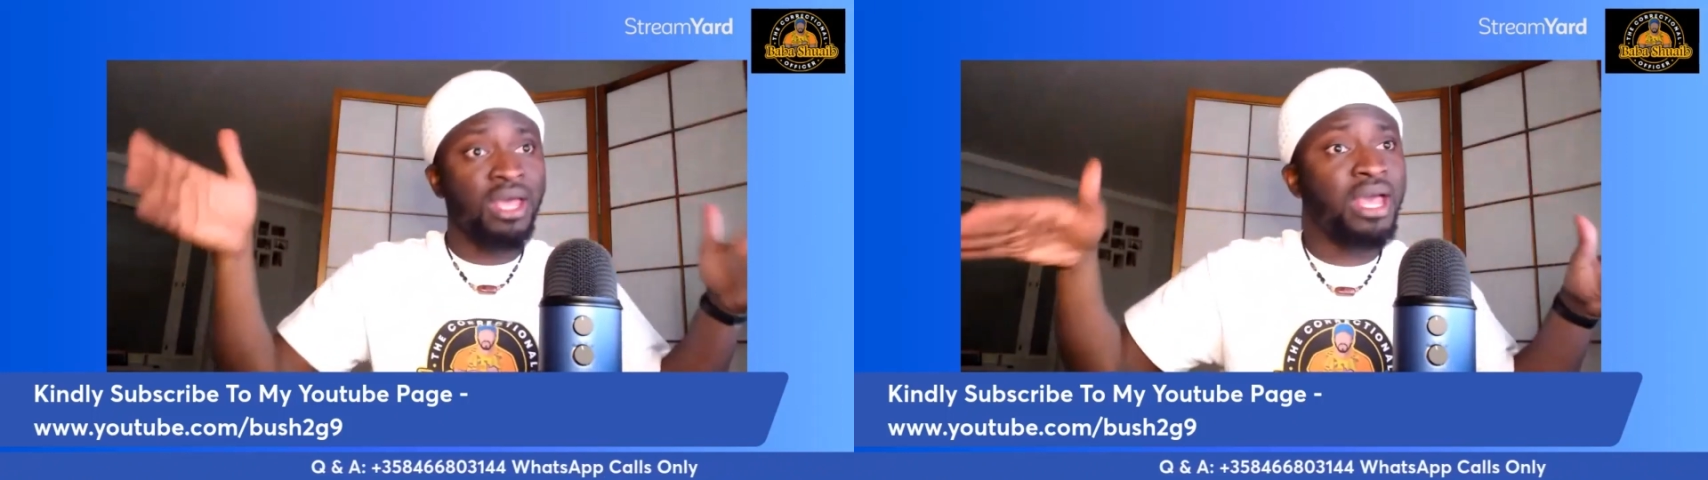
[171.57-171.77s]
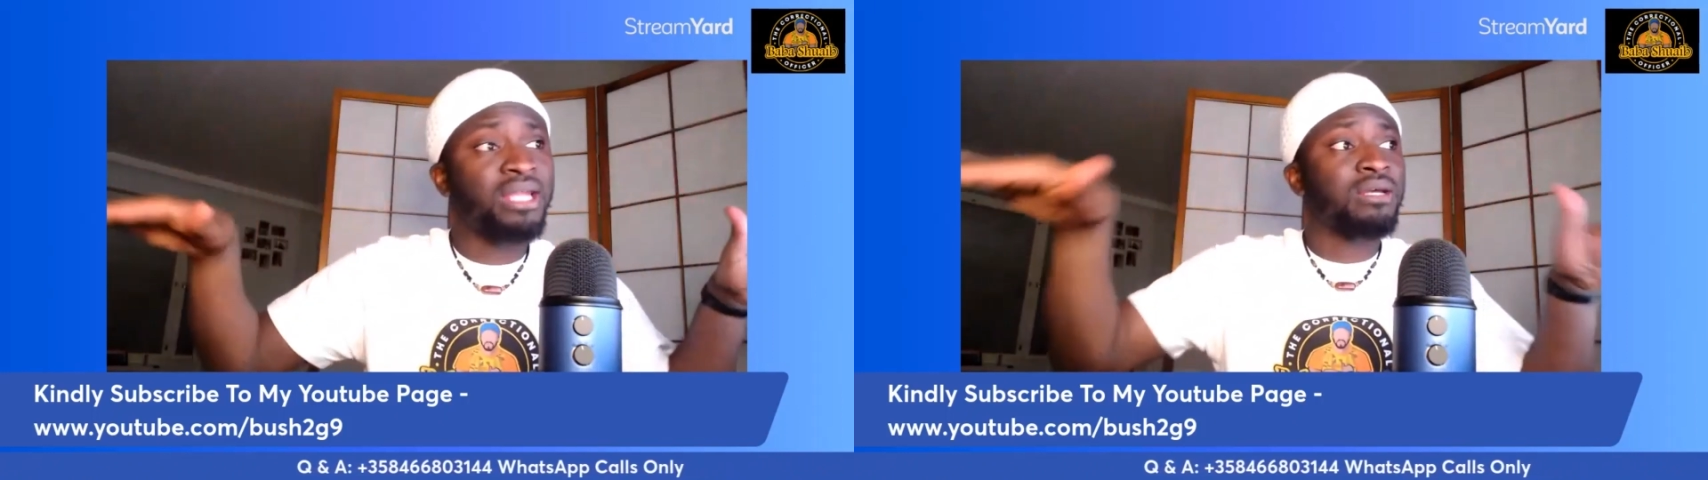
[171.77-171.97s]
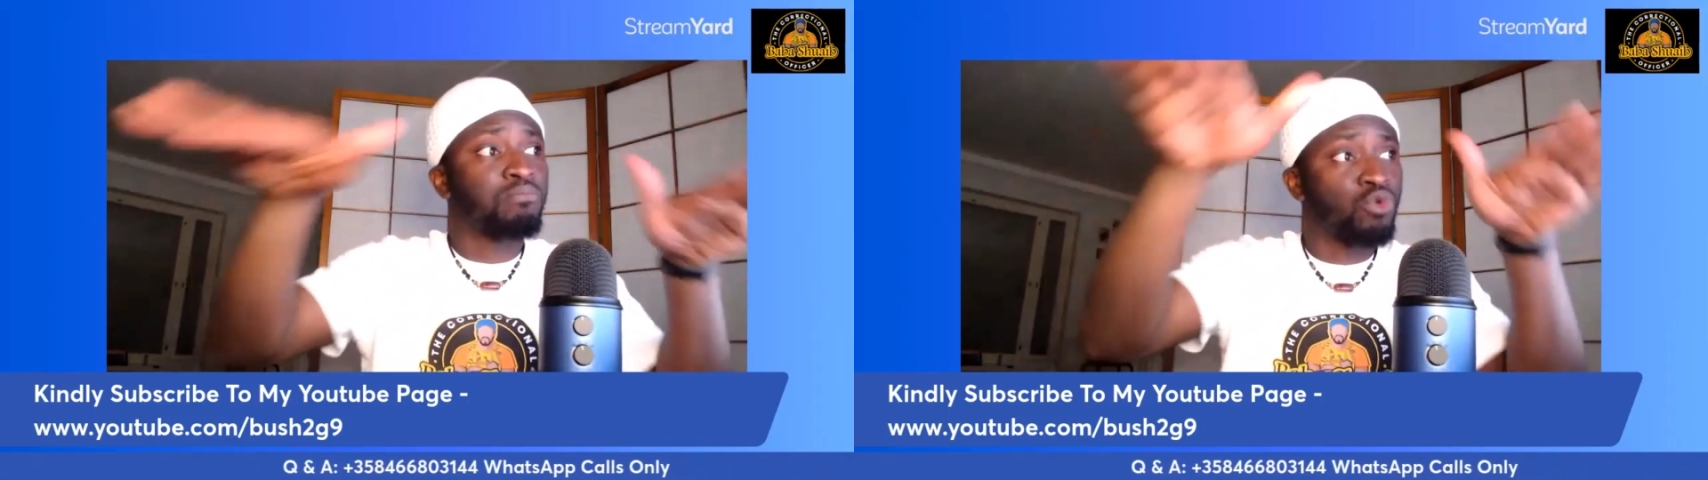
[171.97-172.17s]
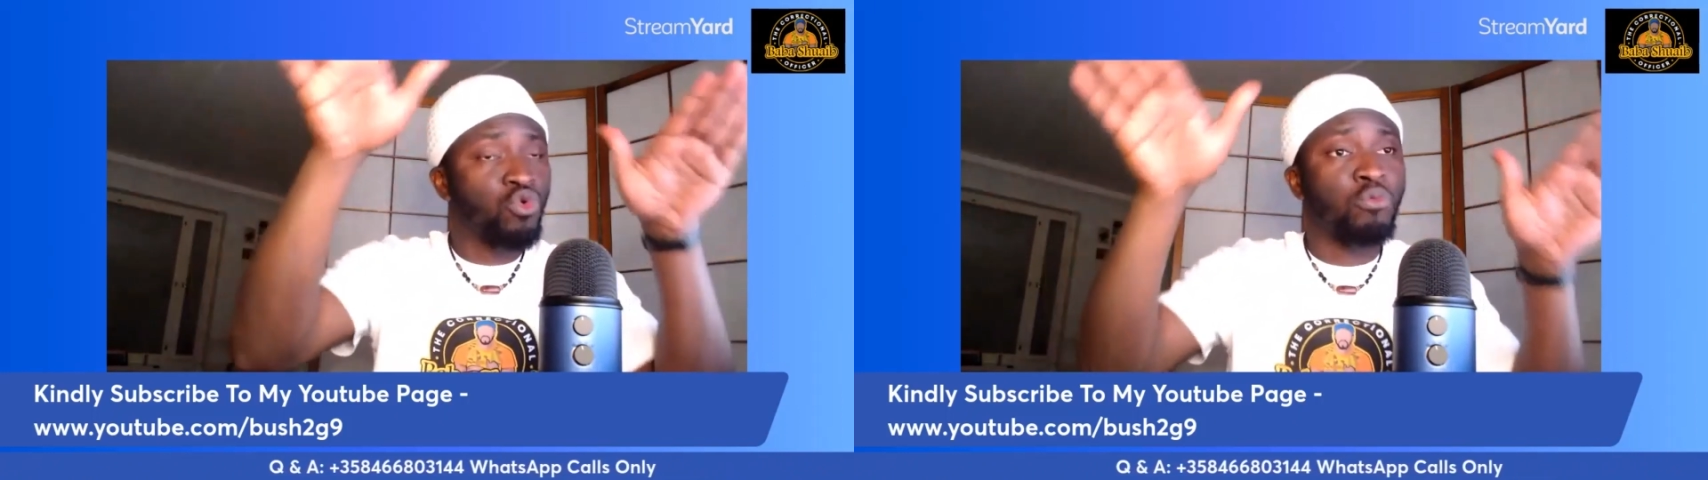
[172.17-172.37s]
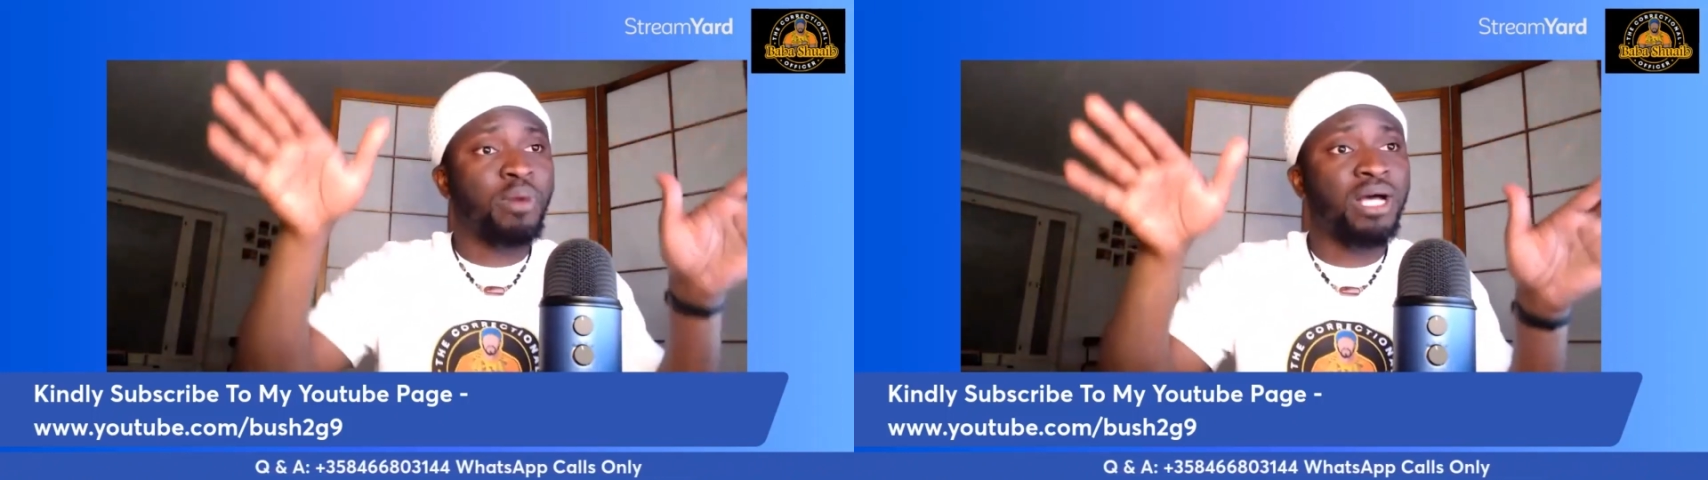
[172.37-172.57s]
and the book
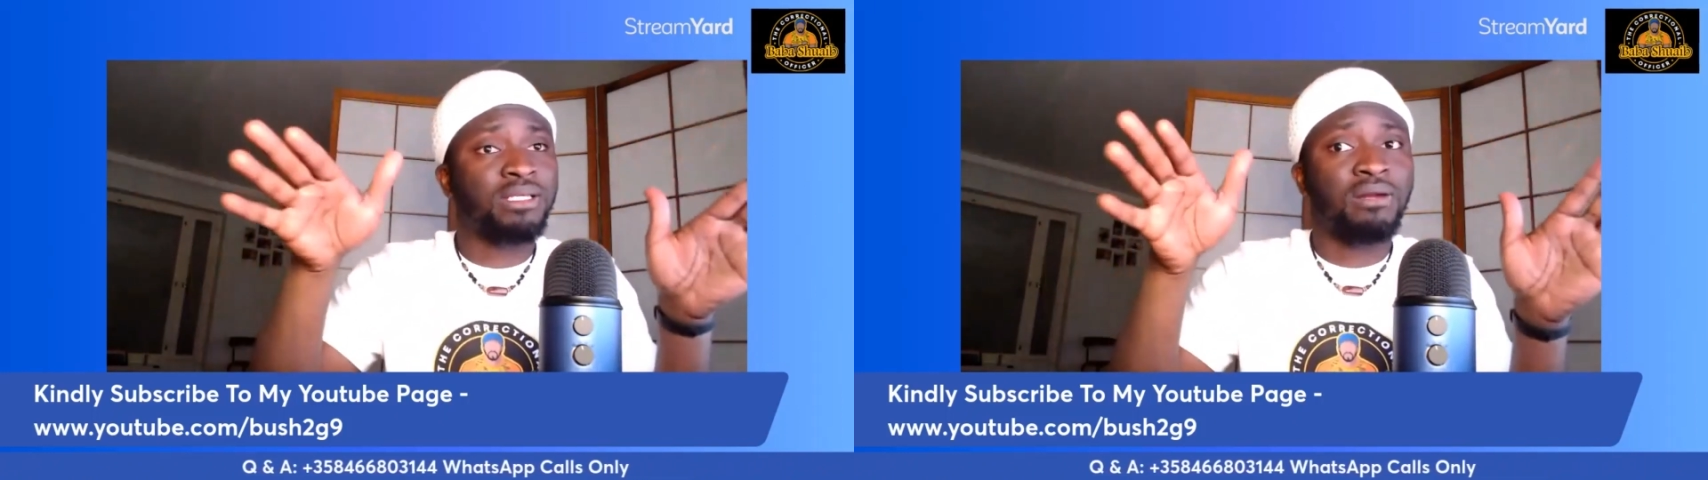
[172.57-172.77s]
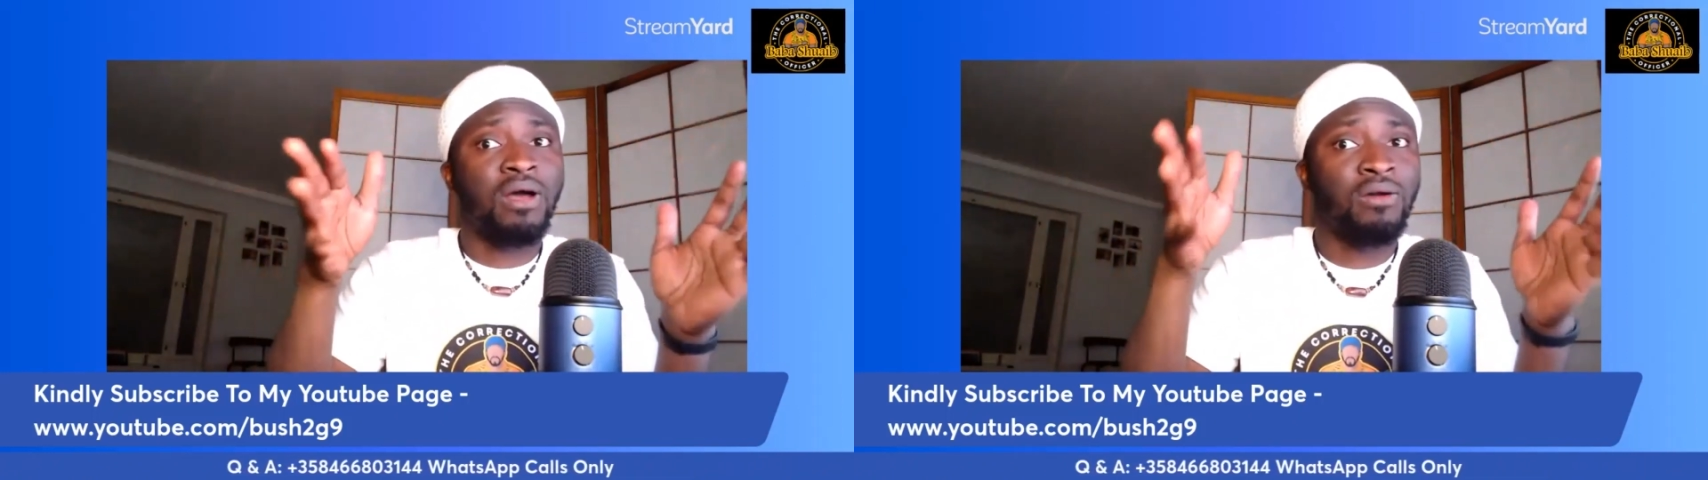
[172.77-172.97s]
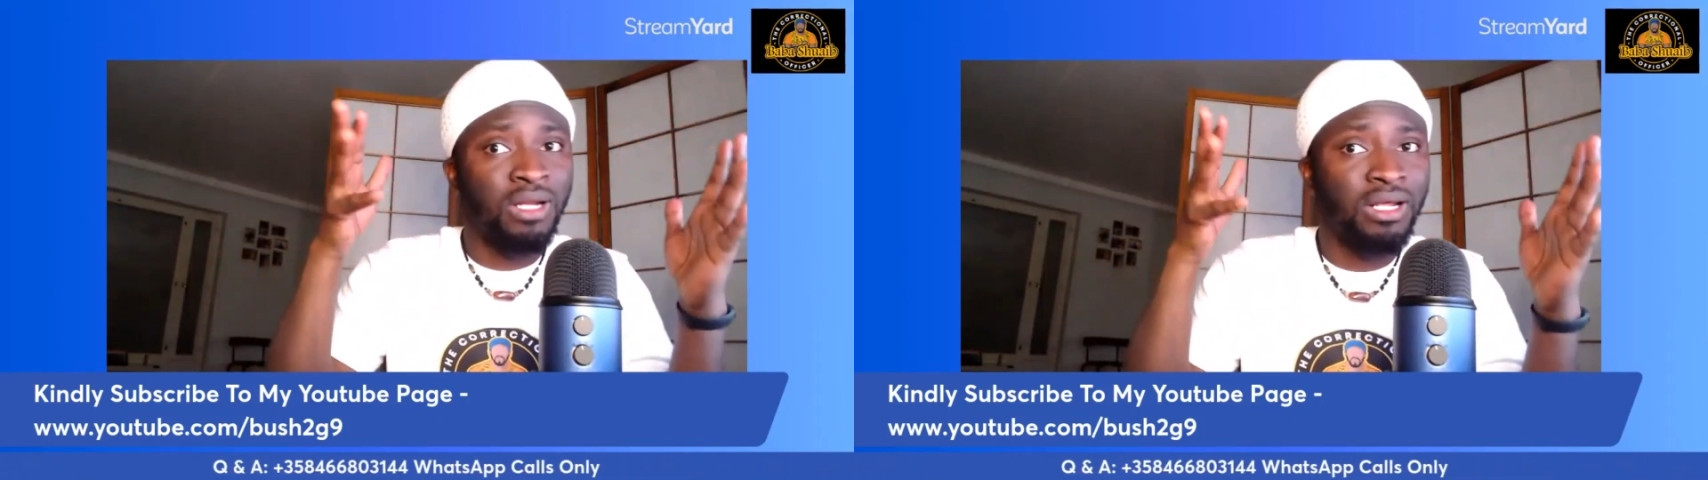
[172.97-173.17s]
will pass around.